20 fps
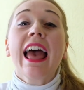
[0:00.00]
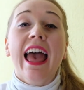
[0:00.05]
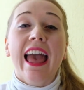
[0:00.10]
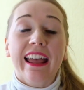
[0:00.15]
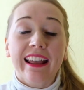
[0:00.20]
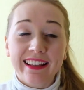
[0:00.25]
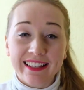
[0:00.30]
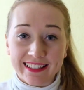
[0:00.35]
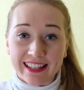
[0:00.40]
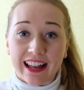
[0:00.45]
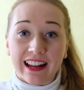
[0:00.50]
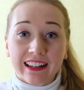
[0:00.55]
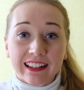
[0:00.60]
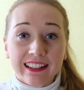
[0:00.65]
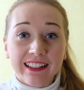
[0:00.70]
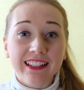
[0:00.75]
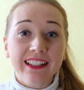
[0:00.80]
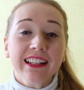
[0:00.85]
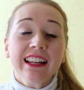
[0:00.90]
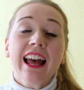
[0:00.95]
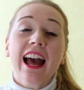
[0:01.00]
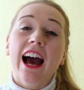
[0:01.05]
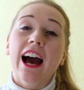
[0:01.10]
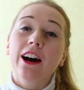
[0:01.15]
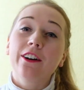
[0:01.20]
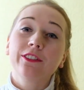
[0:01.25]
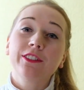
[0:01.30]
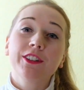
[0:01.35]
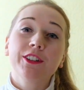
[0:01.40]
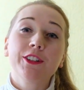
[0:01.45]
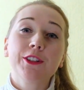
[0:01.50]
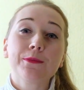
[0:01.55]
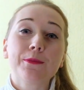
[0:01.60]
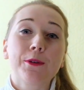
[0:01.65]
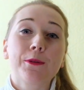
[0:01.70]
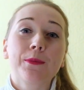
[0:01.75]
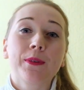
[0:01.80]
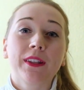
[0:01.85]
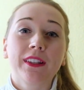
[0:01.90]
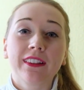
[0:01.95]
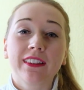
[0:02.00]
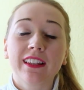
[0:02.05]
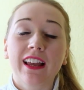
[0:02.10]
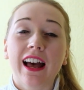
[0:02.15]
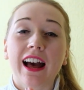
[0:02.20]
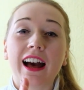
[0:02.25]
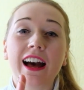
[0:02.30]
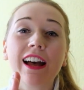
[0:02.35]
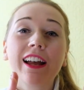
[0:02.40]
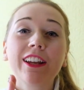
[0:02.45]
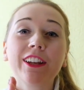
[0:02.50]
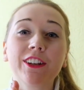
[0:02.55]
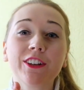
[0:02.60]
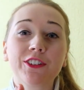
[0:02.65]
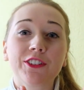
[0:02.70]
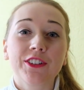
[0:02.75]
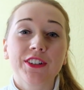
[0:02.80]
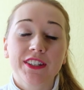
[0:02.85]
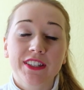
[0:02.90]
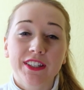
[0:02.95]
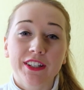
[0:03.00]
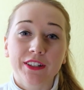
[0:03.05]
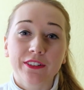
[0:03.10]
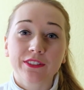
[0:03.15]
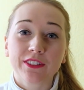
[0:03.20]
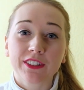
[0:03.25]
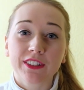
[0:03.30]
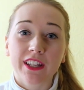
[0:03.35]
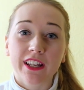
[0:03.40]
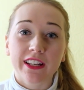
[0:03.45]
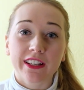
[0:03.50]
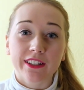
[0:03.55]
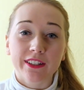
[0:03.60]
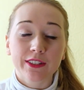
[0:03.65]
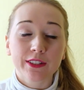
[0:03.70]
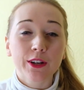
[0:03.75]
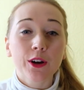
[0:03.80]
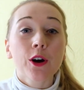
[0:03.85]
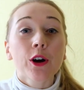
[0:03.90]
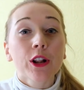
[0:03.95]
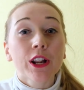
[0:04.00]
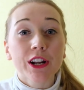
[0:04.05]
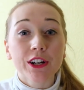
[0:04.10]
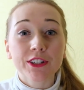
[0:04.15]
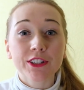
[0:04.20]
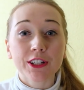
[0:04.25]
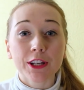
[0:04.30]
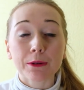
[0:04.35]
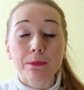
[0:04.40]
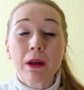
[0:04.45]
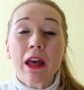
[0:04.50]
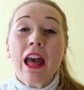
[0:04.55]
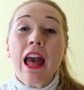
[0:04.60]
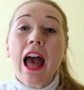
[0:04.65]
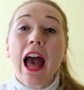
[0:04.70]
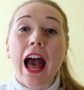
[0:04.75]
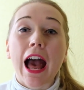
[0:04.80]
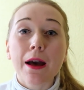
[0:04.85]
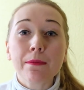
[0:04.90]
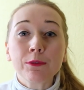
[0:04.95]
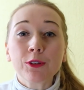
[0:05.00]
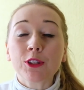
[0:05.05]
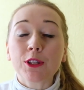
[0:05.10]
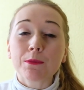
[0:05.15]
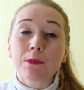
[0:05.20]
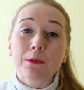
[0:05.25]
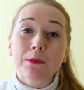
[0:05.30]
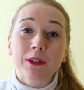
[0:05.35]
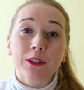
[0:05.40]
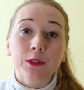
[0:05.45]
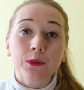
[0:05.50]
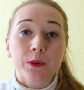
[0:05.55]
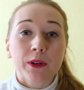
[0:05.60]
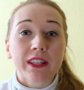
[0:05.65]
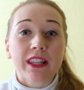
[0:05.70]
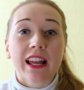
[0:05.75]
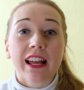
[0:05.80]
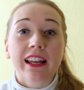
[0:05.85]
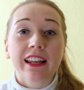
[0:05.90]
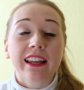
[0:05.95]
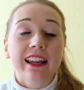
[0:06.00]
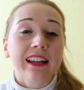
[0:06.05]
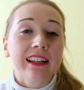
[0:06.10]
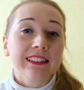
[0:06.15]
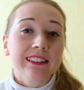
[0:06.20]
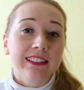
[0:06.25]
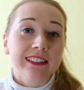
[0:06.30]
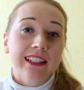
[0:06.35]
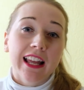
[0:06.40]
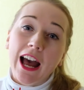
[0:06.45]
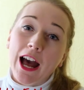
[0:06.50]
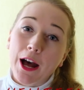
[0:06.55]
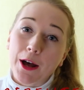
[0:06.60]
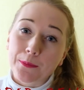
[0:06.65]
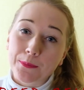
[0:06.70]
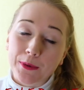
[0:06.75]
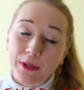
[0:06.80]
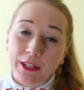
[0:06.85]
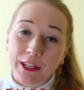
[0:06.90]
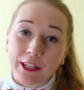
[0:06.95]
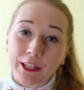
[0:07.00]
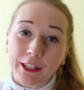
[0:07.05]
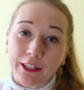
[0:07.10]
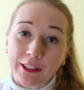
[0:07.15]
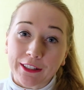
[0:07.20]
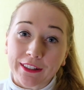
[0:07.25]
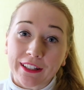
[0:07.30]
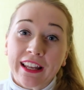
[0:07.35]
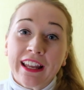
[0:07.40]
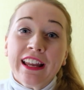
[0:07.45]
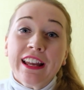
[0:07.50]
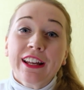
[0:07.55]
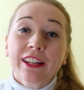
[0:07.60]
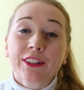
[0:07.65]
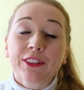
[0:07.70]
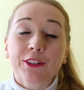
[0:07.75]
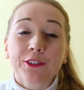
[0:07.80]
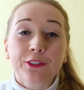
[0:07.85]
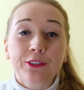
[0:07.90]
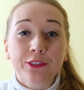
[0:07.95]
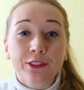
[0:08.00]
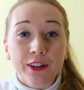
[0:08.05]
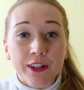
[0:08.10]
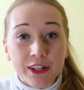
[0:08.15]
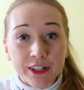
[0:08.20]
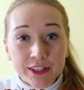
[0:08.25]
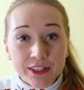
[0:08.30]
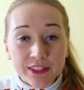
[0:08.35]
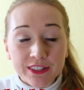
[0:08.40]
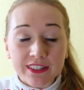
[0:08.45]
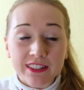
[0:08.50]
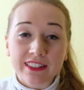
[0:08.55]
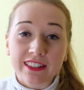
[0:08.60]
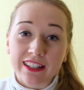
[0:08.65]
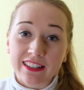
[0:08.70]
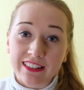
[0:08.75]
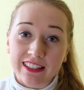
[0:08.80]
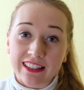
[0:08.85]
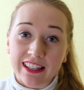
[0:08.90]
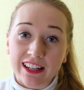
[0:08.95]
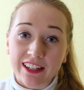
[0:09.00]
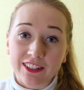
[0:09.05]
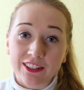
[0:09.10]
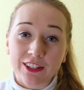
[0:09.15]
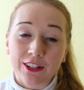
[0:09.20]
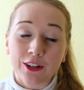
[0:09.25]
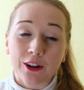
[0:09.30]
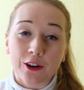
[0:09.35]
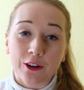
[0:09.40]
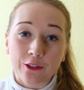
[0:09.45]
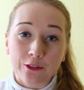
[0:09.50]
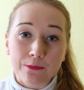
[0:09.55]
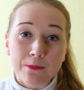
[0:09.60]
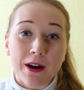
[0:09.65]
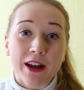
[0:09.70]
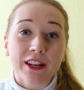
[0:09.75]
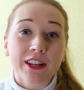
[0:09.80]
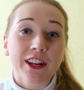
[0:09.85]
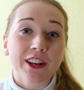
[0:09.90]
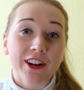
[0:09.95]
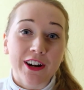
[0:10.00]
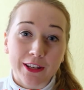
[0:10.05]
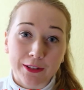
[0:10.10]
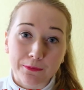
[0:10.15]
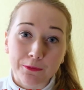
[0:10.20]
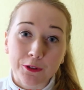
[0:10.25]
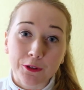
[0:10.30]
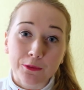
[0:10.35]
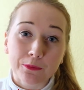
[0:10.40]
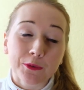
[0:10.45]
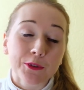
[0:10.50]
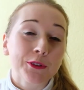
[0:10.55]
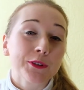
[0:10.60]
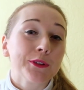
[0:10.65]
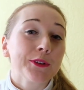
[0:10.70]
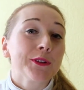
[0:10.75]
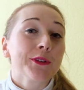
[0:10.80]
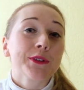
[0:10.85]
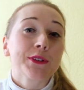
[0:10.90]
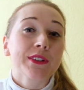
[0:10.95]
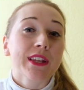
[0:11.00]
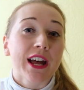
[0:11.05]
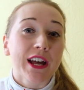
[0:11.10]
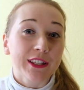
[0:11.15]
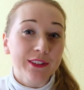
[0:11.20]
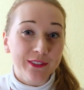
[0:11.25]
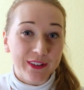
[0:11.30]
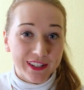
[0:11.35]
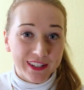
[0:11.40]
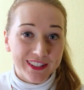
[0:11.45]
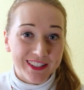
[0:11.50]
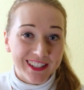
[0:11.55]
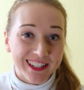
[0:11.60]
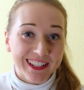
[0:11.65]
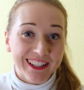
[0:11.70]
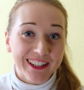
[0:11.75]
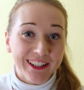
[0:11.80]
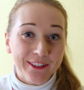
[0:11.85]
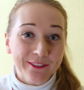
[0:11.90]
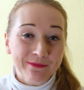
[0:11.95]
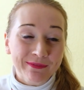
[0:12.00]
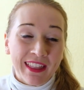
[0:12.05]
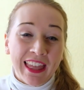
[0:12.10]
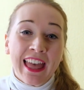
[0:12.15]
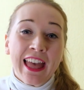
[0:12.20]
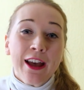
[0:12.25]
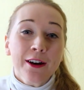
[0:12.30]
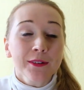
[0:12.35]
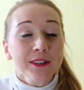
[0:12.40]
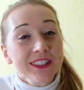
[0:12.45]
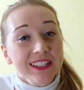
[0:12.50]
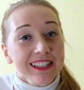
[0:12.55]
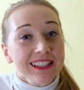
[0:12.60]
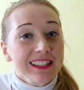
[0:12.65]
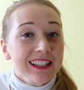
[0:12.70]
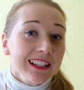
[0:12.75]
exactly after the moment I received the scholarship up to the moment when I ended up in the first destination of my Erasmus Mundus adventure, which is